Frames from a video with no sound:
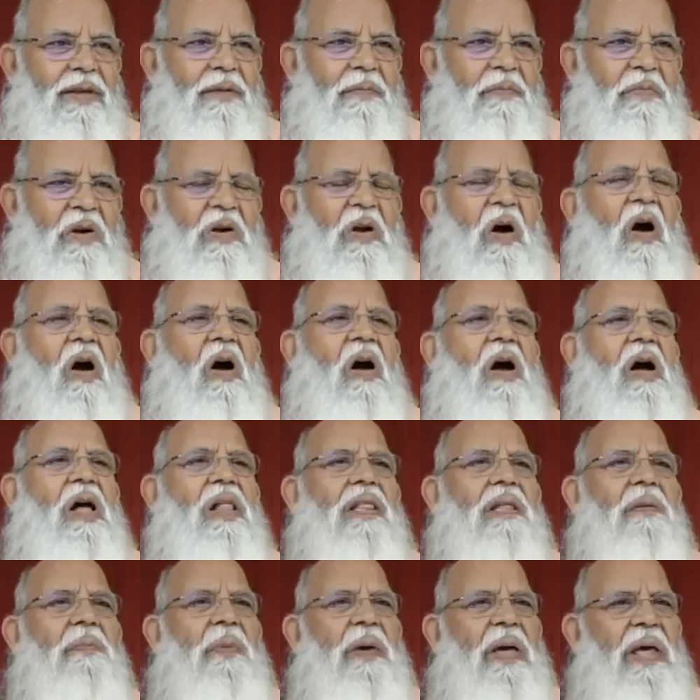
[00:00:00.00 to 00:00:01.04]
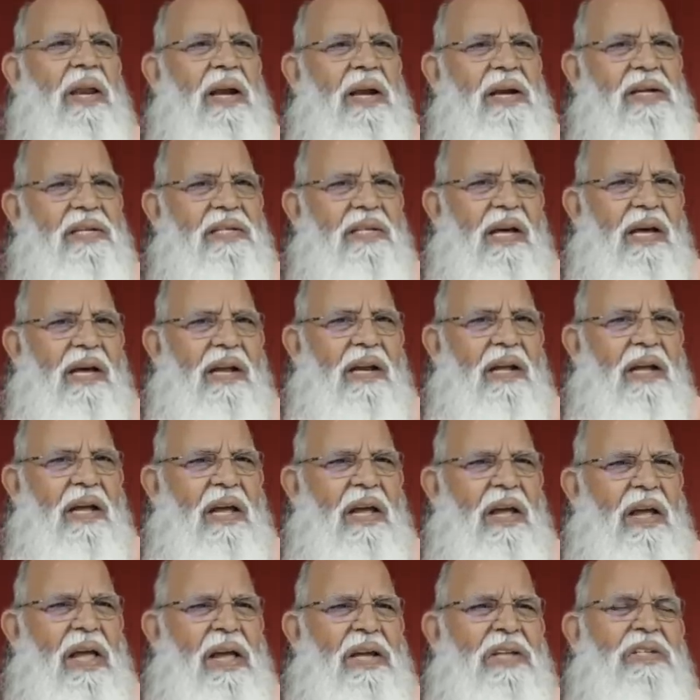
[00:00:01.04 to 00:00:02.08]
But all the parents are
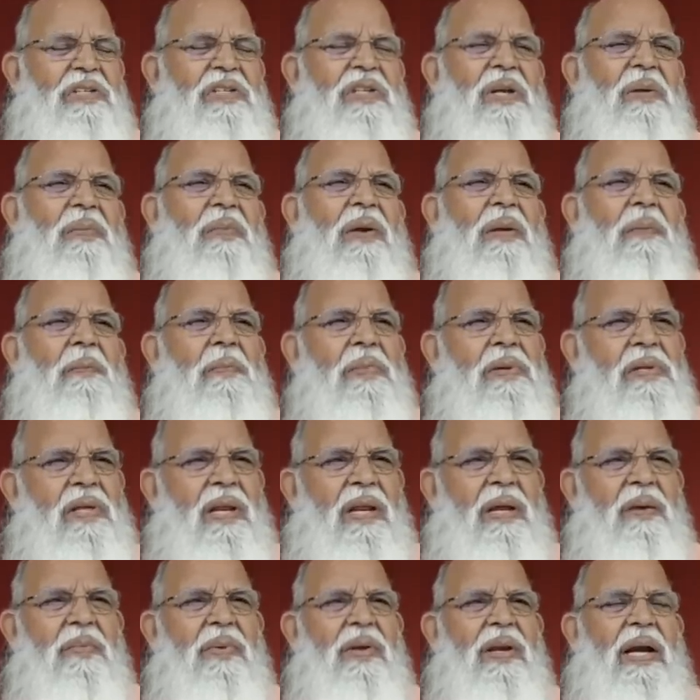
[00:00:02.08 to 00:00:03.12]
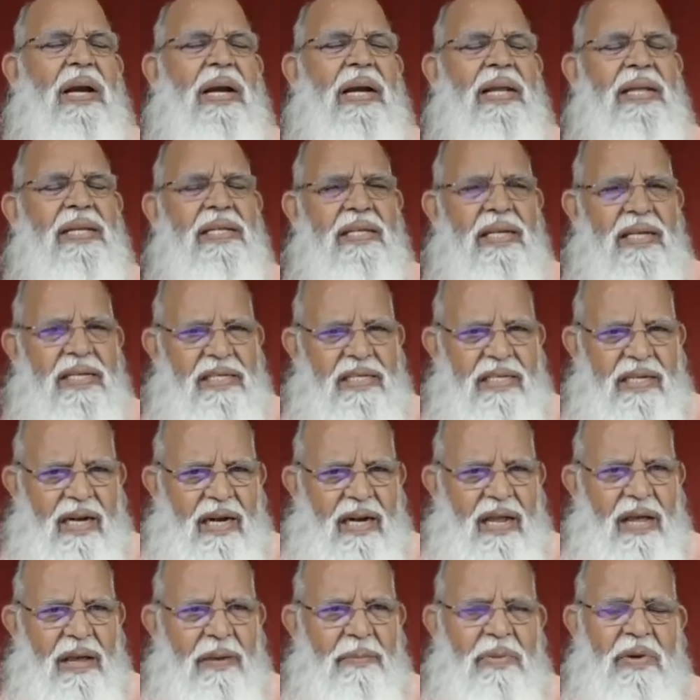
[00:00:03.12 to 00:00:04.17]
extremely miserable and disgusted
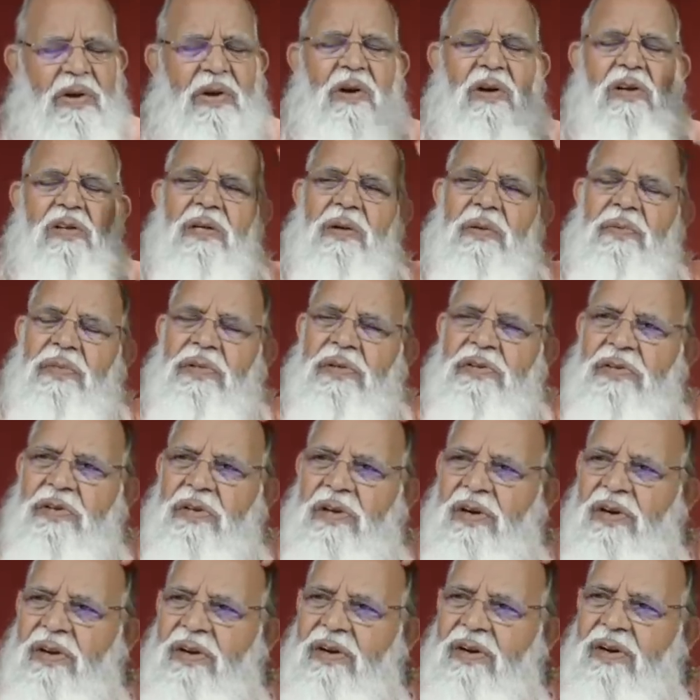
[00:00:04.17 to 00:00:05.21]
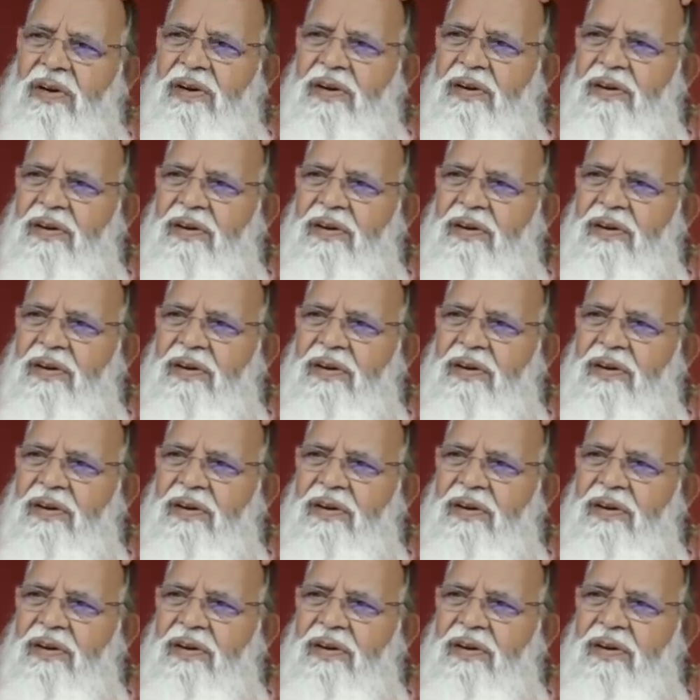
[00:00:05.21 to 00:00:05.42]
because of the children.